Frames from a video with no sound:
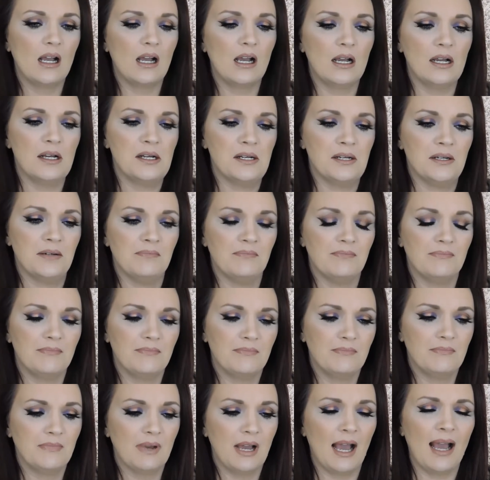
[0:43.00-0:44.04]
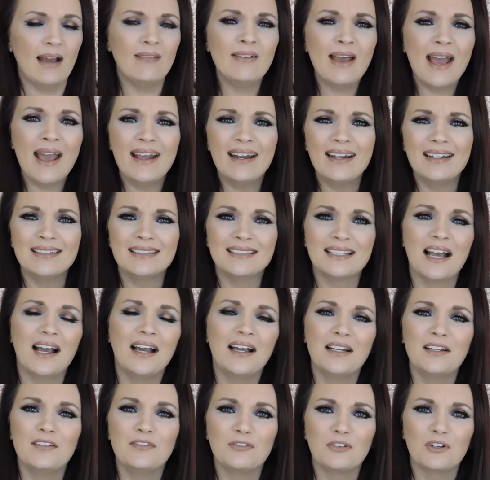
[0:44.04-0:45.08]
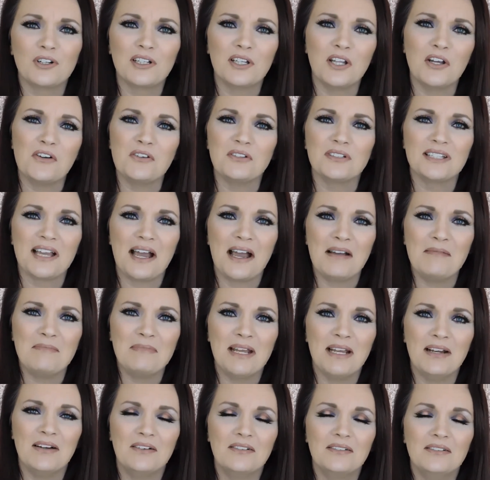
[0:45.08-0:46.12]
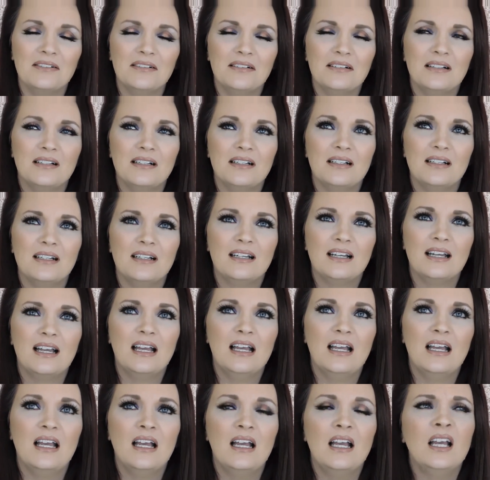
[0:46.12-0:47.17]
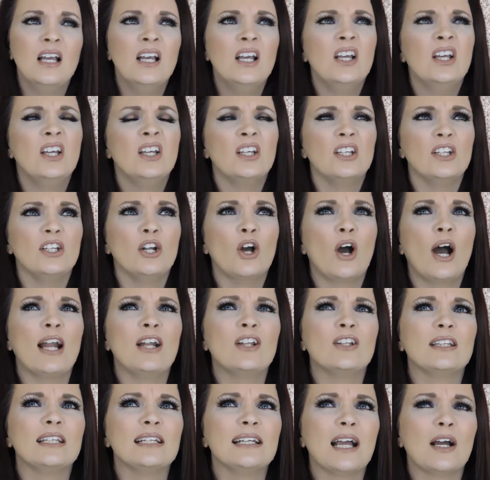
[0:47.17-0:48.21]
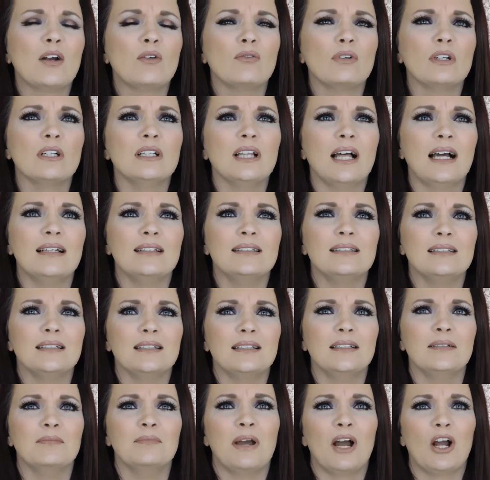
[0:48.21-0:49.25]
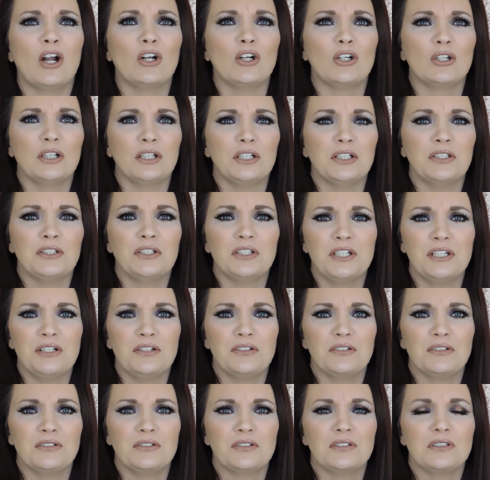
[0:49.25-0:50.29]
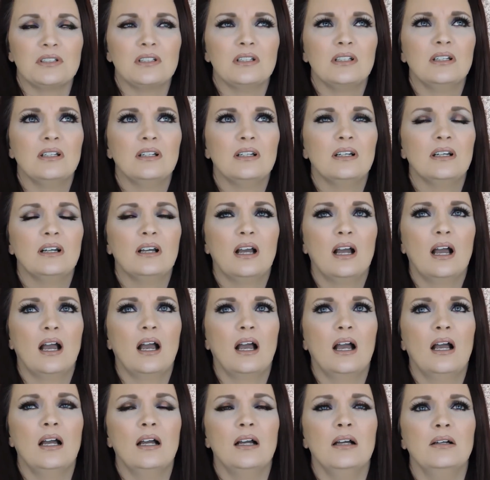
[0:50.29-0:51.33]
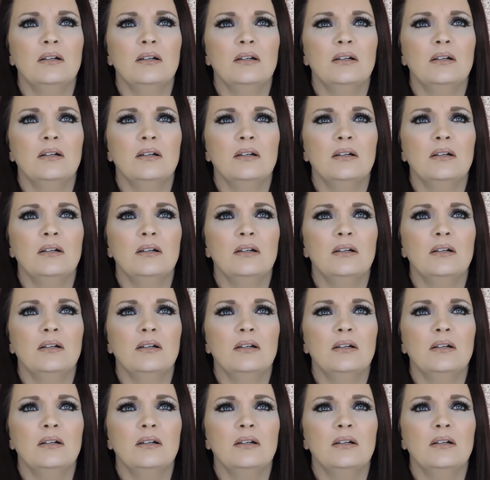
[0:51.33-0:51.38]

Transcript: Um, I've had anxiety for a long time now. You know, I don't think I realized it in my earlier years. Um,